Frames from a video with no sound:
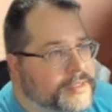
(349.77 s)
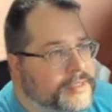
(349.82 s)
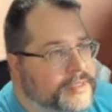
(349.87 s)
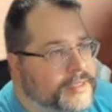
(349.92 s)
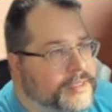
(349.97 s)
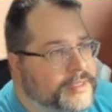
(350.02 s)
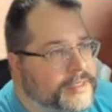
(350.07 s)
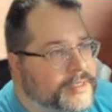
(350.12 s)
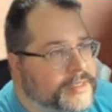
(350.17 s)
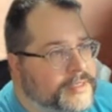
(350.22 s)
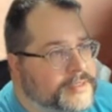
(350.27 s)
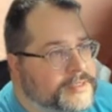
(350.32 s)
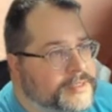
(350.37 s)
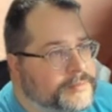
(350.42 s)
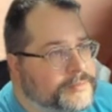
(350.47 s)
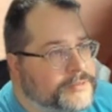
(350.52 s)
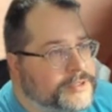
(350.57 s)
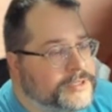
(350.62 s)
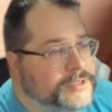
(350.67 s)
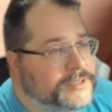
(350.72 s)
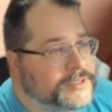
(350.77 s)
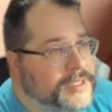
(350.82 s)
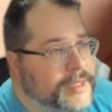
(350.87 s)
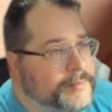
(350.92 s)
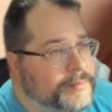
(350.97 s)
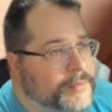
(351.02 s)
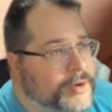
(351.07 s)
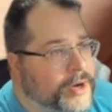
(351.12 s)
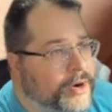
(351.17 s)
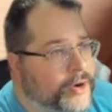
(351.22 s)
In an attempt to
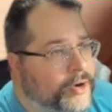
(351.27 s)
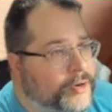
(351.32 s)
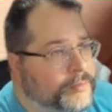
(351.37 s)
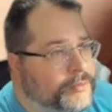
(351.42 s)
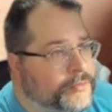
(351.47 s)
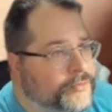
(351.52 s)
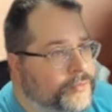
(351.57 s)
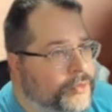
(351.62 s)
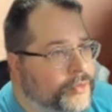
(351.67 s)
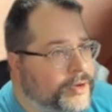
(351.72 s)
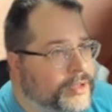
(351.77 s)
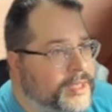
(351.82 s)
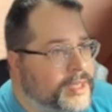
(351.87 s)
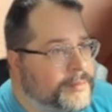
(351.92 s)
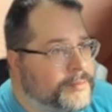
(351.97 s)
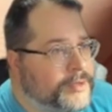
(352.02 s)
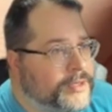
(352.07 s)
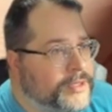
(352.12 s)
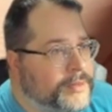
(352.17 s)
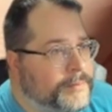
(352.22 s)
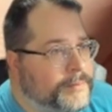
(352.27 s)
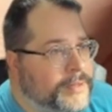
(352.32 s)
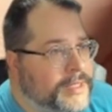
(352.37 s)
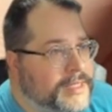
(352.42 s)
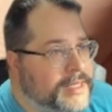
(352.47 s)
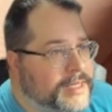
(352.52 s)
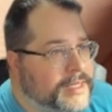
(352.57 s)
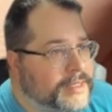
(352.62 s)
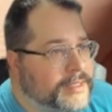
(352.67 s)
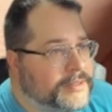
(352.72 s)
stop Monarch before he came into
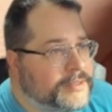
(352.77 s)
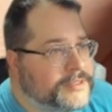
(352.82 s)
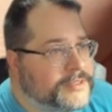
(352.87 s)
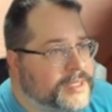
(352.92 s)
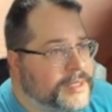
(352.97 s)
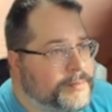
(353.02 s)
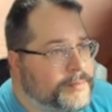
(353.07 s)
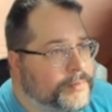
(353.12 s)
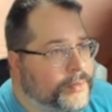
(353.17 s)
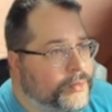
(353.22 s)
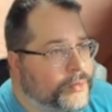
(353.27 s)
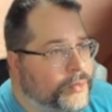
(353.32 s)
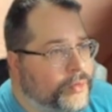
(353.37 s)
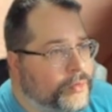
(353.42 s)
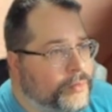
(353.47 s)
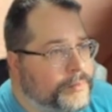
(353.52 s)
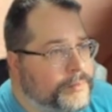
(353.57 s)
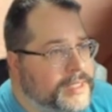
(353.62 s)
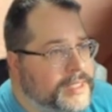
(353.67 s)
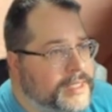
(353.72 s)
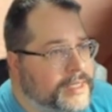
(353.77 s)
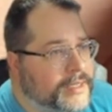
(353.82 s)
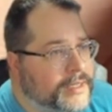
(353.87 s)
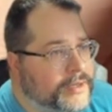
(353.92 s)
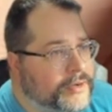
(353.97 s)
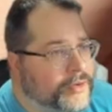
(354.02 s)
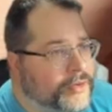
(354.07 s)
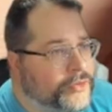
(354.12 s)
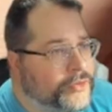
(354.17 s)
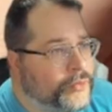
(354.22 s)
being, the temporal
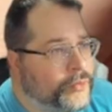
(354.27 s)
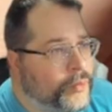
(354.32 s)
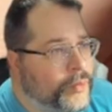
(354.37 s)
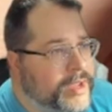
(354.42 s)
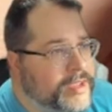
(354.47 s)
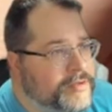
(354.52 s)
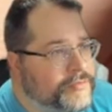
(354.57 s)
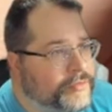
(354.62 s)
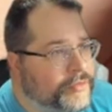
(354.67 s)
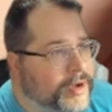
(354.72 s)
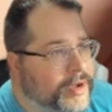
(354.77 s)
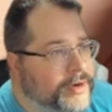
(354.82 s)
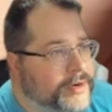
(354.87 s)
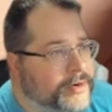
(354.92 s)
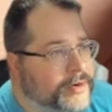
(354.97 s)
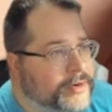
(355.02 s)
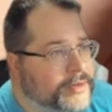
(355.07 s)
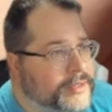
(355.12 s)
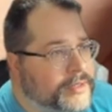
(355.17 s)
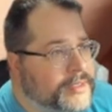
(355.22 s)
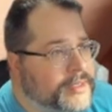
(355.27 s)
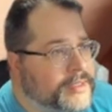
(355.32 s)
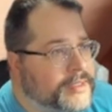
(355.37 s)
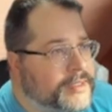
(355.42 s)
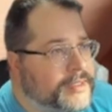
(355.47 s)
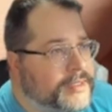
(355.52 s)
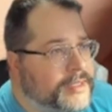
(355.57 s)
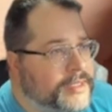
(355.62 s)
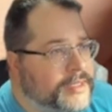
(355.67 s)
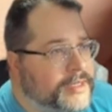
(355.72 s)
being called Wave Rider
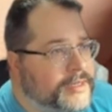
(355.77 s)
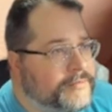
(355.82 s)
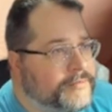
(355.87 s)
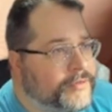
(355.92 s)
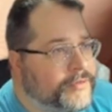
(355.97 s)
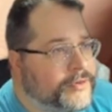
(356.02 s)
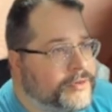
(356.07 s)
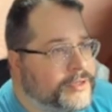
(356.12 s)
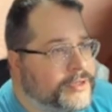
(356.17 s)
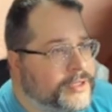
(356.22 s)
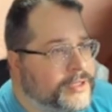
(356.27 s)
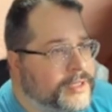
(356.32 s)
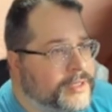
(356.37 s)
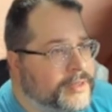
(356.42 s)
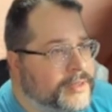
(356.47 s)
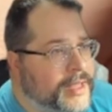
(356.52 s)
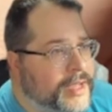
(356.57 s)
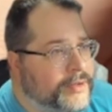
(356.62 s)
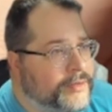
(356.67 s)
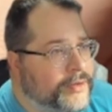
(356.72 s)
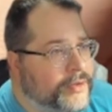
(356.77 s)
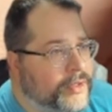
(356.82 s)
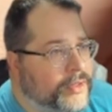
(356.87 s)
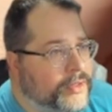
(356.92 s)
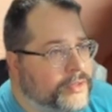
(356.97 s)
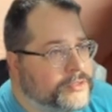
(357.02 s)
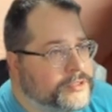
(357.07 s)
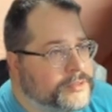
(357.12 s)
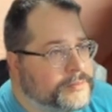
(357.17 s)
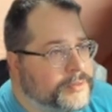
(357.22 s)
inadvertently allowed
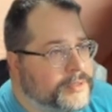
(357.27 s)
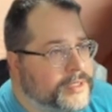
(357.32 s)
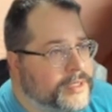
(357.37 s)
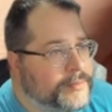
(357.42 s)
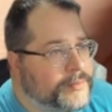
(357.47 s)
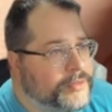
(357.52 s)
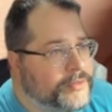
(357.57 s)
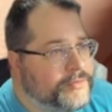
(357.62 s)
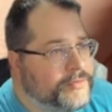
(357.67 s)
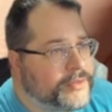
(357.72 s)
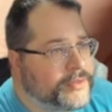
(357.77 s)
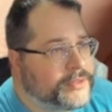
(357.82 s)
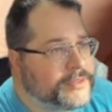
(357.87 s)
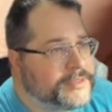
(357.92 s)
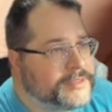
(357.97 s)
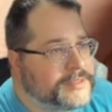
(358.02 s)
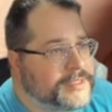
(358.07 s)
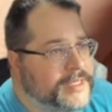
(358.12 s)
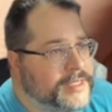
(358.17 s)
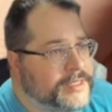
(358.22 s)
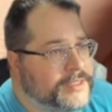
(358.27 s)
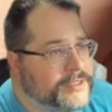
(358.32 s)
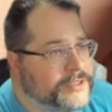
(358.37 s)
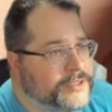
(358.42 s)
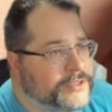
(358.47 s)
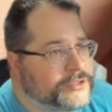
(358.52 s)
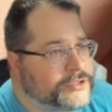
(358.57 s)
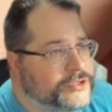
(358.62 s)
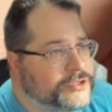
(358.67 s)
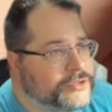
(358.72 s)
Hall to become the villain 10
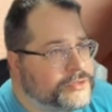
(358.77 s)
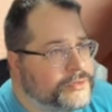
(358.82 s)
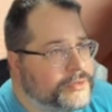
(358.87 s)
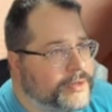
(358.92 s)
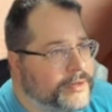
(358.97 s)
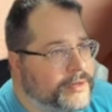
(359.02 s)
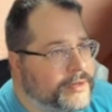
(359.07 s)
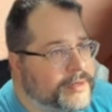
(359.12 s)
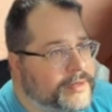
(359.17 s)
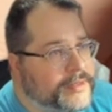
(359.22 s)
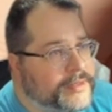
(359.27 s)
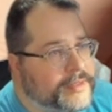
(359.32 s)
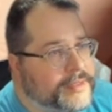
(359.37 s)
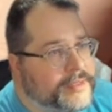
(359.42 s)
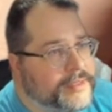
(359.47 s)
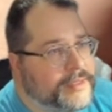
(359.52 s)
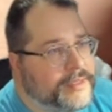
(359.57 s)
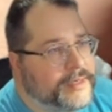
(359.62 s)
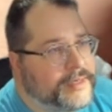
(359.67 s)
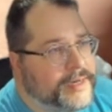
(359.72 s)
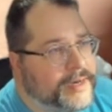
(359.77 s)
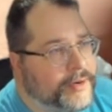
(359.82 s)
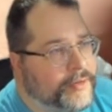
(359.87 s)
years sooner. Now